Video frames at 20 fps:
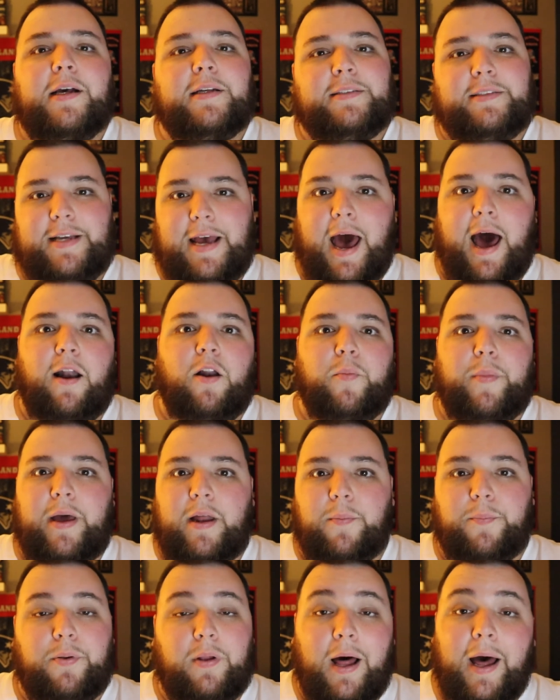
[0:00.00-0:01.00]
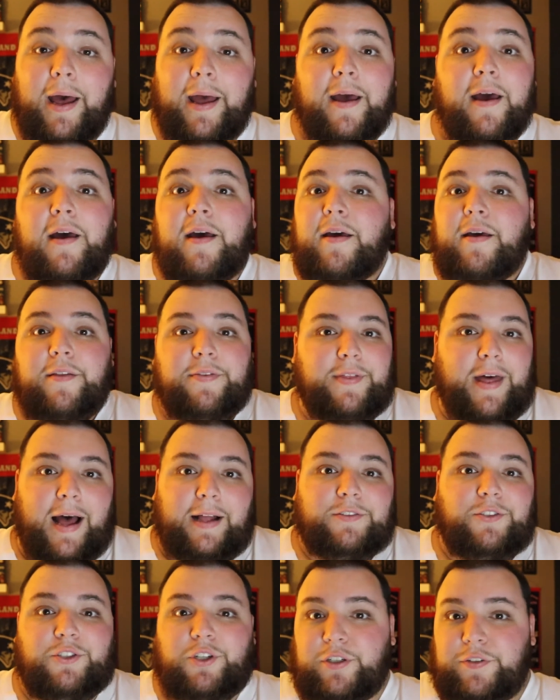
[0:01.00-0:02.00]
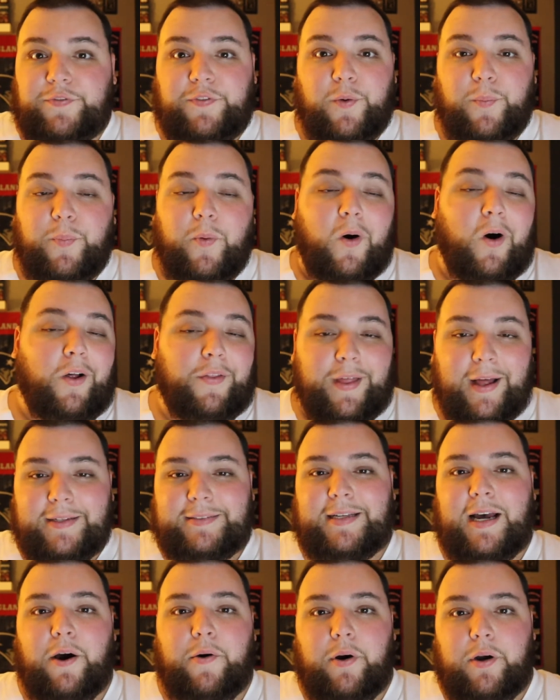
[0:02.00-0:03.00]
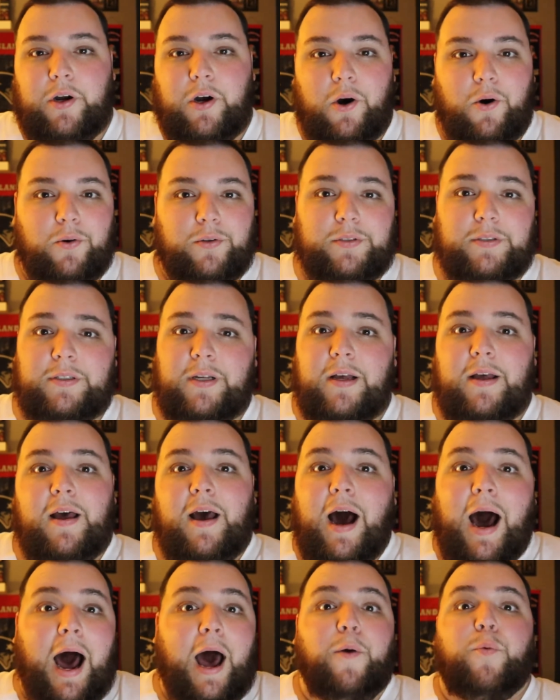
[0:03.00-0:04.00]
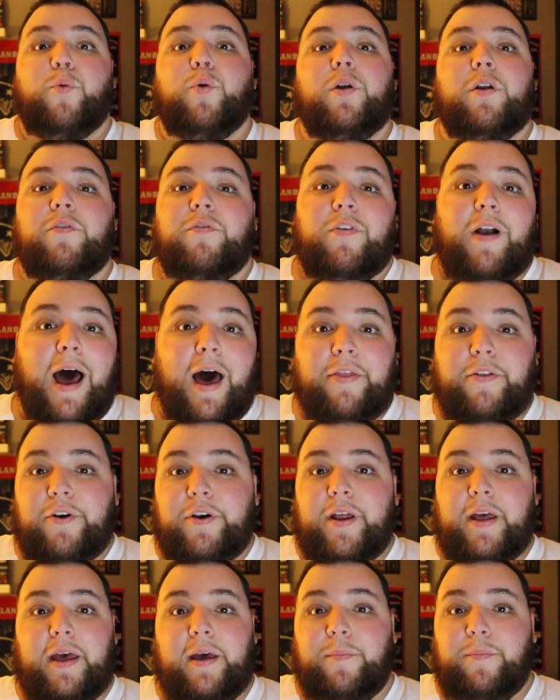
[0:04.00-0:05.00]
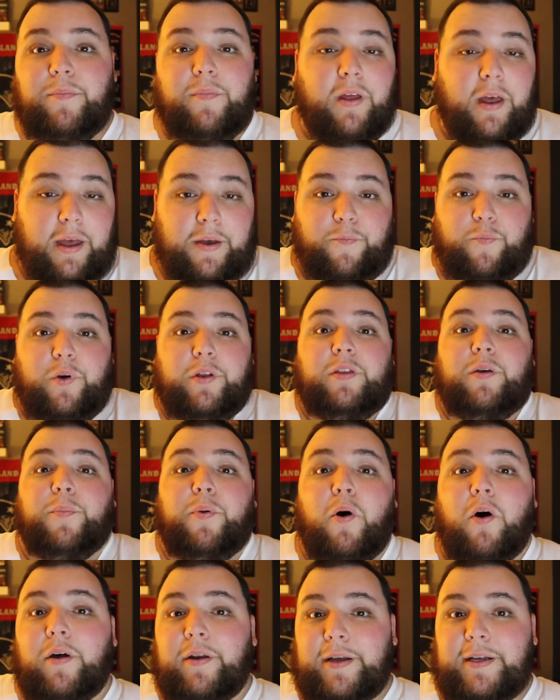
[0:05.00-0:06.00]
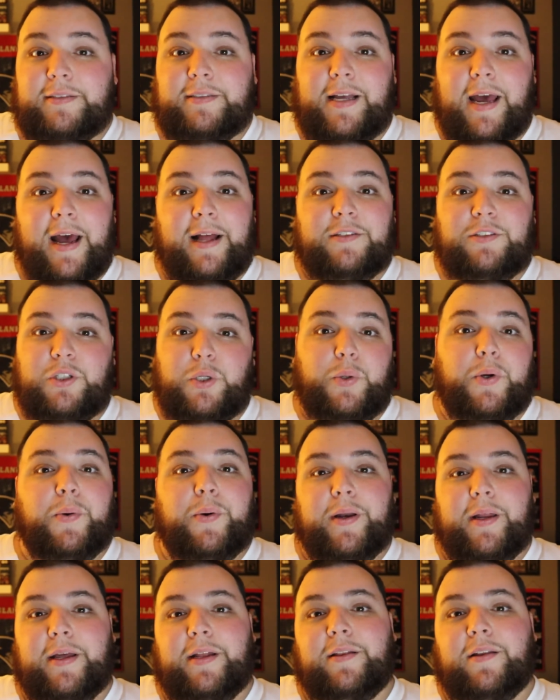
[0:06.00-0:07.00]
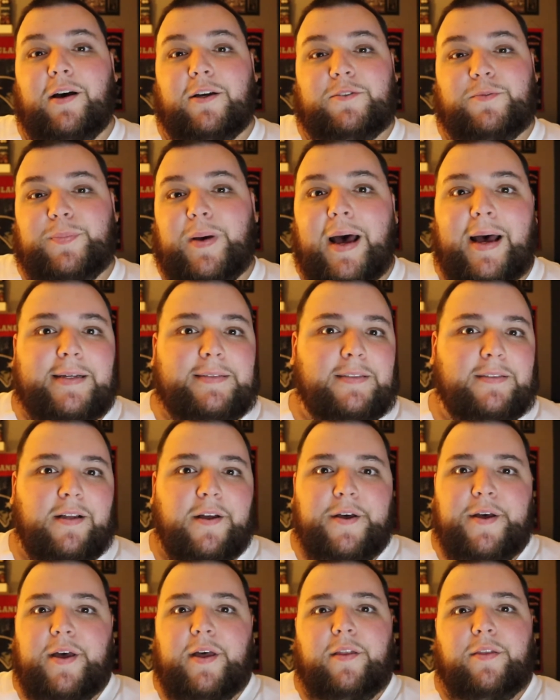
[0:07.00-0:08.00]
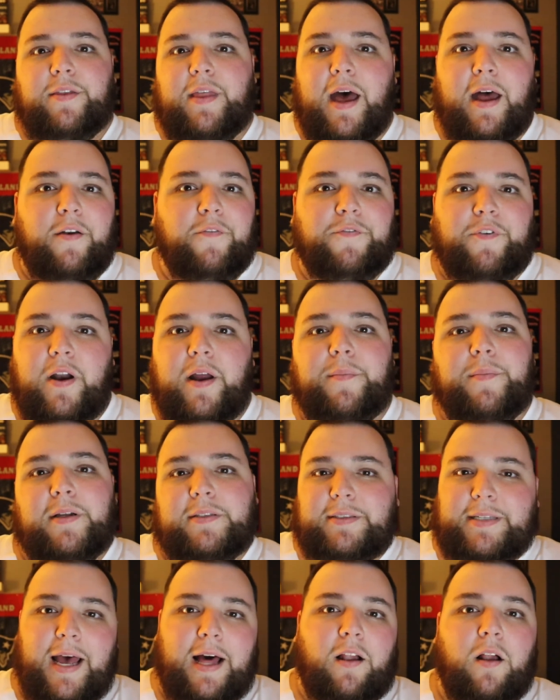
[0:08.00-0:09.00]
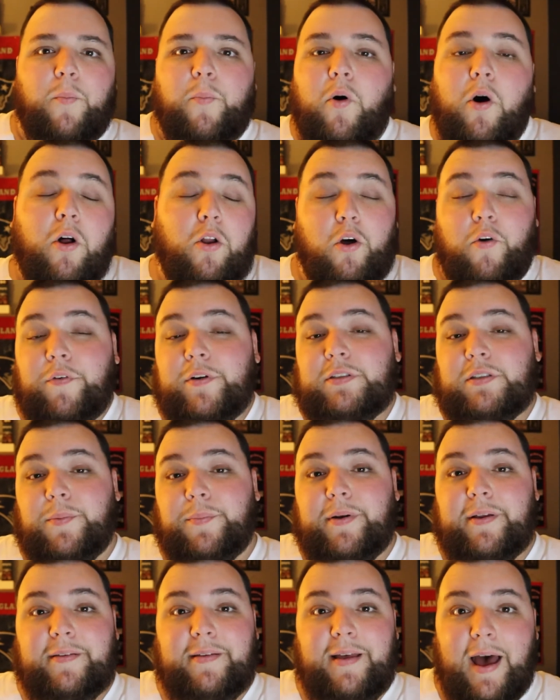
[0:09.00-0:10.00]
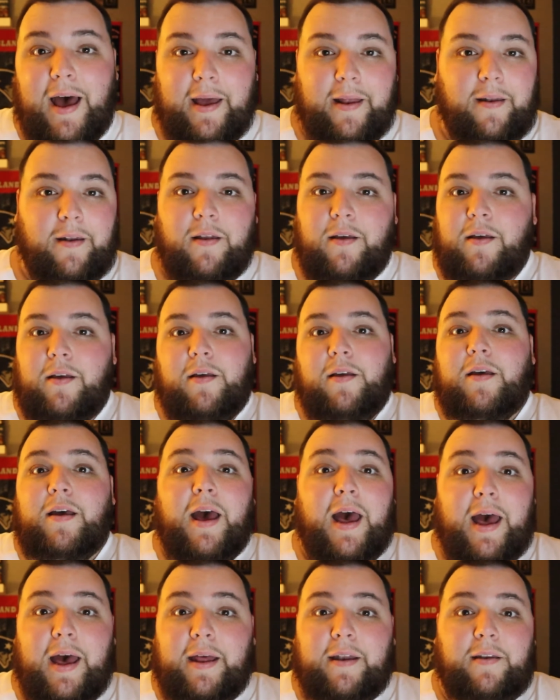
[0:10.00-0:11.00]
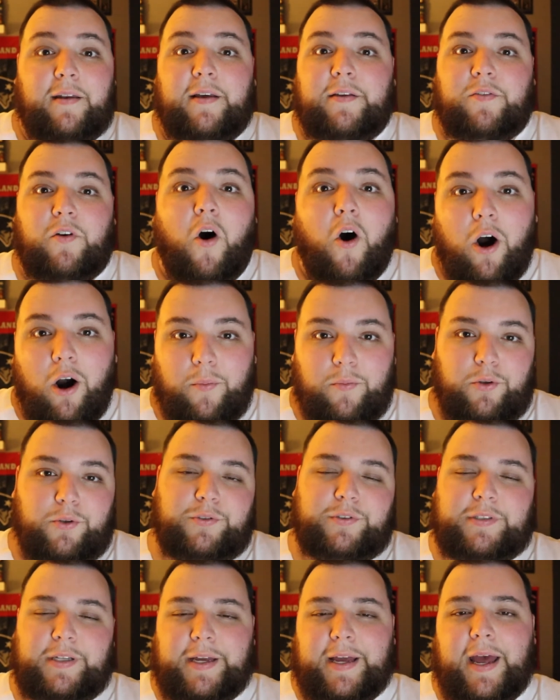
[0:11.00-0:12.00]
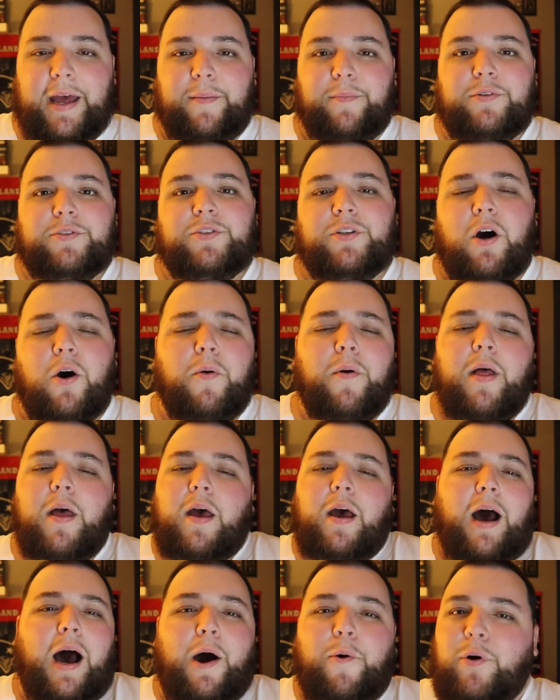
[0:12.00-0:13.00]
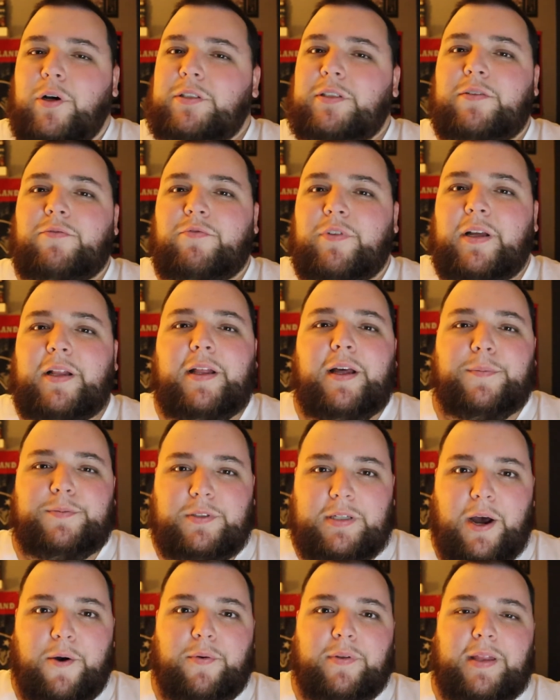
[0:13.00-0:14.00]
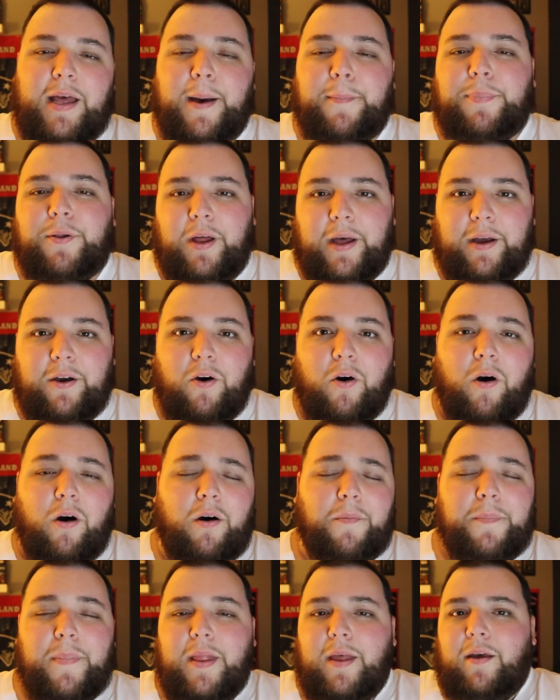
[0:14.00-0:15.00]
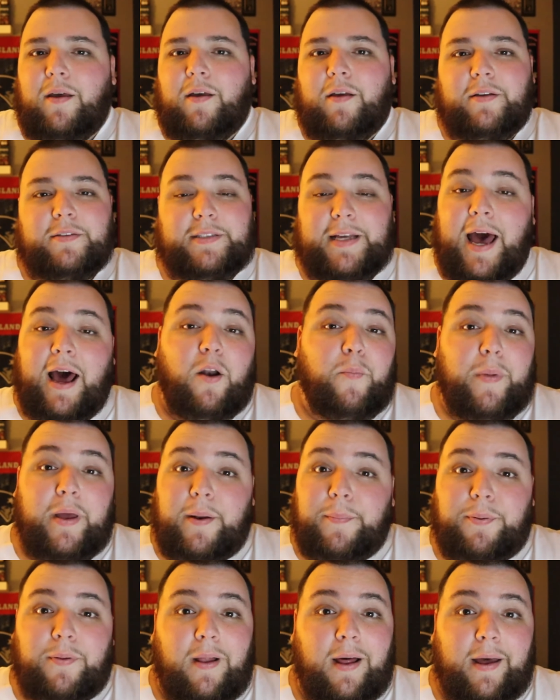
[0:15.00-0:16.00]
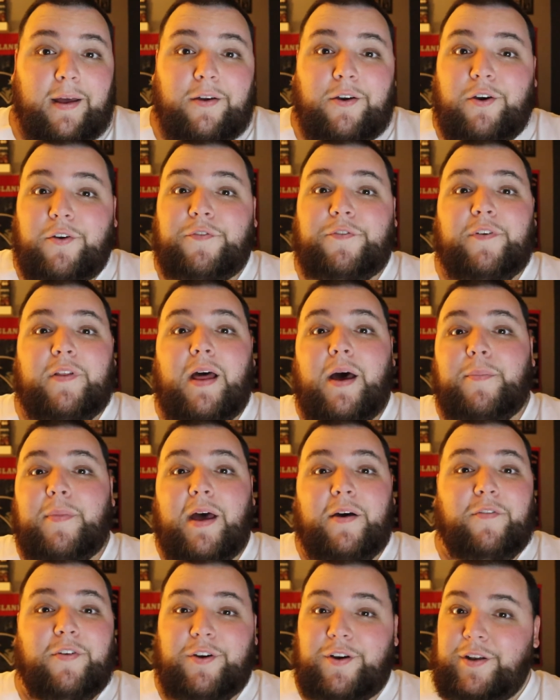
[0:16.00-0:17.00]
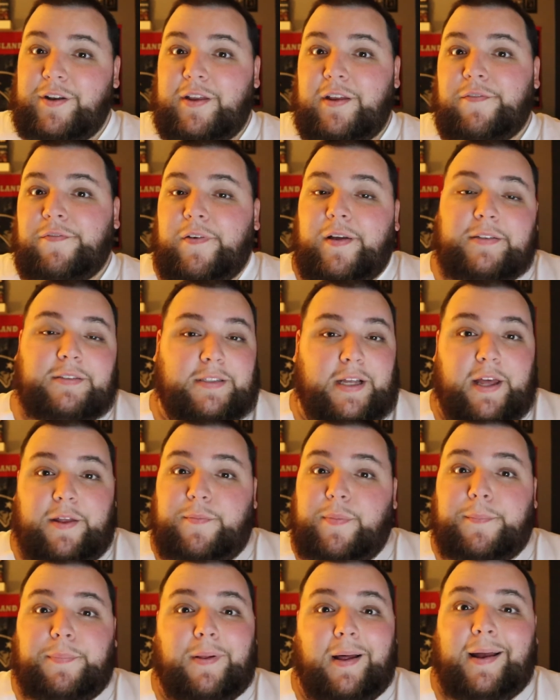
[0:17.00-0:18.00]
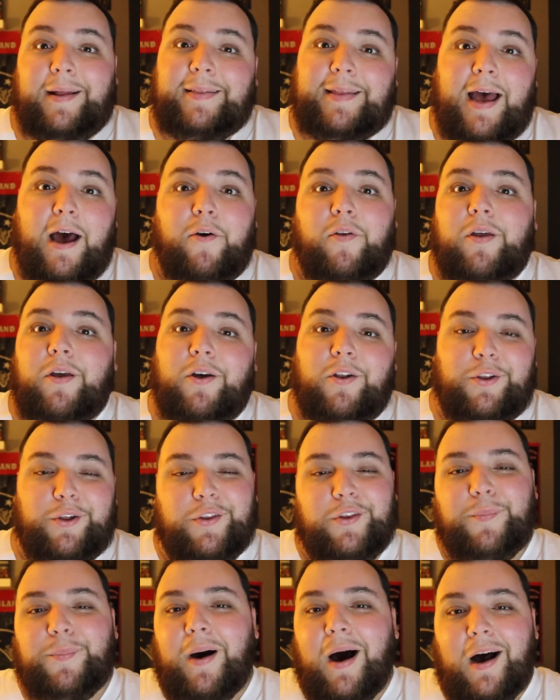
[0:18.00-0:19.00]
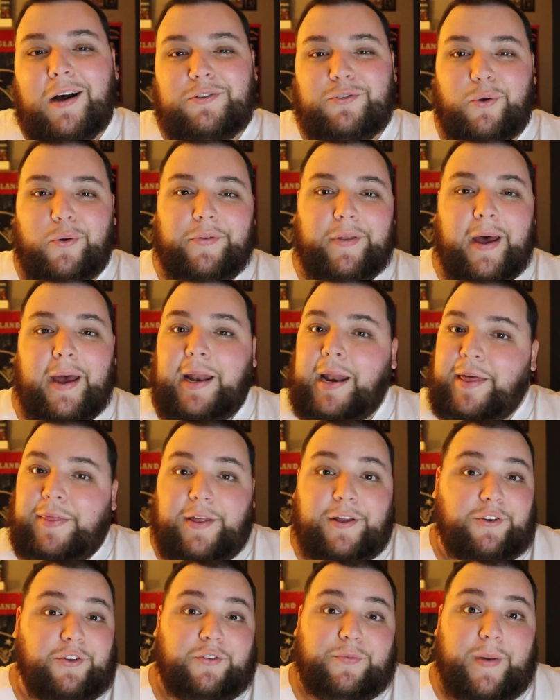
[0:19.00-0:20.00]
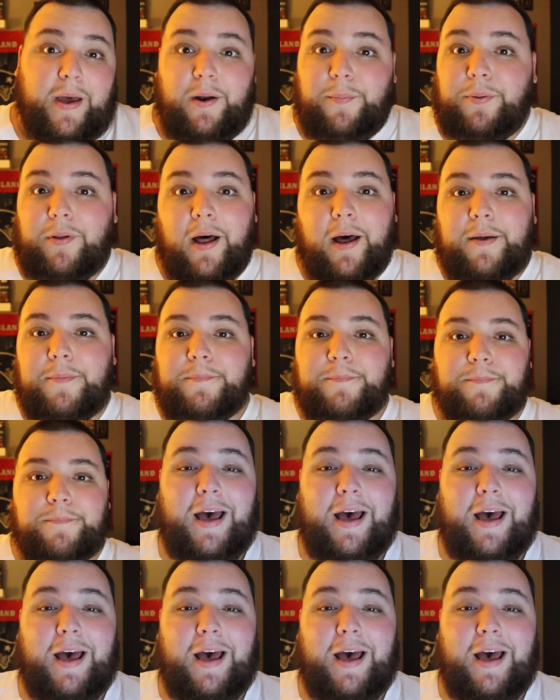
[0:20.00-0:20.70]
Seattle made a play. That's just football. That's how it goes. I would have rathered him with the ball in his hands doing what he does best than for him to sail a ball over somebody's head and his arm lose the game. So I wasn't really upset with that play call. Seattle made a play. Good for them. They have a good defense. They had been playing downhill in the box all night, and they just made a play.